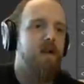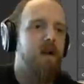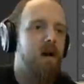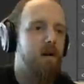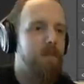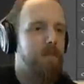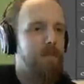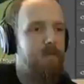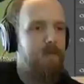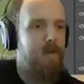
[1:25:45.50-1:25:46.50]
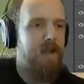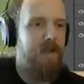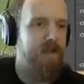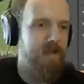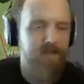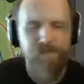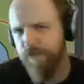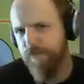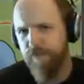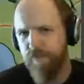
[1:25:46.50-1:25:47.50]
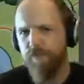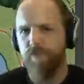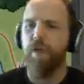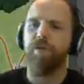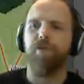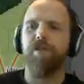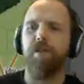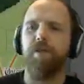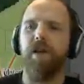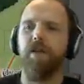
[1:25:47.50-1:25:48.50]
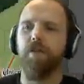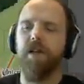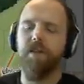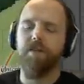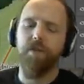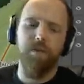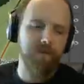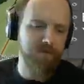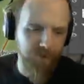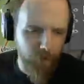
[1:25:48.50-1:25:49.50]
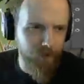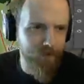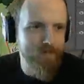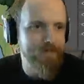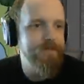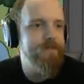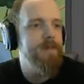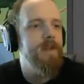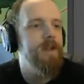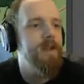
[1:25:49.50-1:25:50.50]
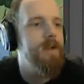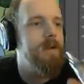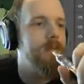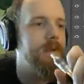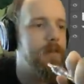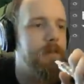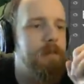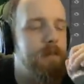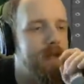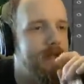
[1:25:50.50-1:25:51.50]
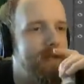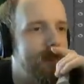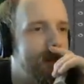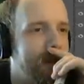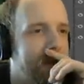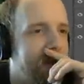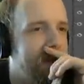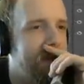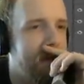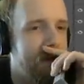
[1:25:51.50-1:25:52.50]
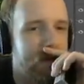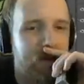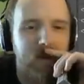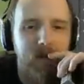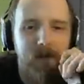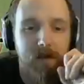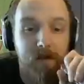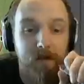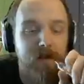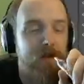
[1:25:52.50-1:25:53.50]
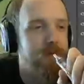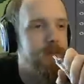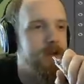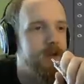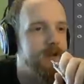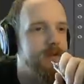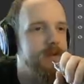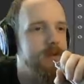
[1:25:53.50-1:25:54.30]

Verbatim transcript: I may, I was originally planning on killing the stream at four, but I may kill it now, now at half past.